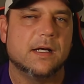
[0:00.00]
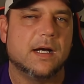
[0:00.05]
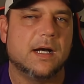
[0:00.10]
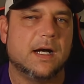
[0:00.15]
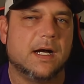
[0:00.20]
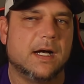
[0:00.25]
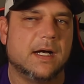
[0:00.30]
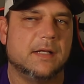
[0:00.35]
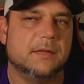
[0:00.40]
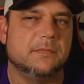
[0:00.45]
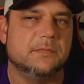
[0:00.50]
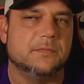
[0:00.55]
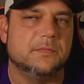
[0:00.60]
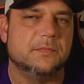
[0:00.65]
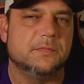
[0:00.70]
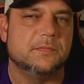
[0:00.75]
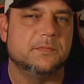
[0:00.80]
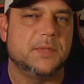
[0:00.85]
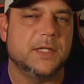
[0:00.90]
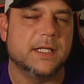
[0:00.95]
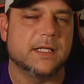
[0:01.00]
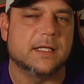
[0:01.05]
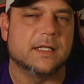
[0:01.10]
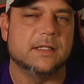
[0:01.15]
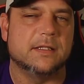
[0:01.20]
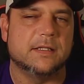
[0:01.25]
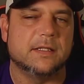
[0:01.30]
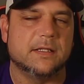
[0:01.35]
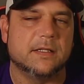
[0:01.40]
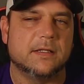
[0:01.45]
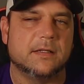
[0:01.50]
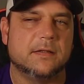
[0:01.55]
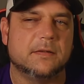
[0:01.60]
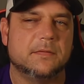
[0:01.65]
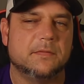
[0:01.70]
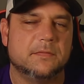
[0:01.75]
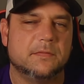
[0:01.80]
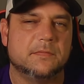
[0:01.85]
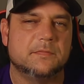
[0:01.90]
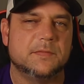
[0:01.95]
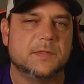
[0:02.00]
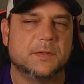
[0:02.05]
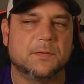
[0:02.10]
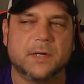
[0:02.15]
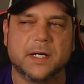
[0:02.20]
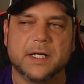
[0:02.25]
on picking the, the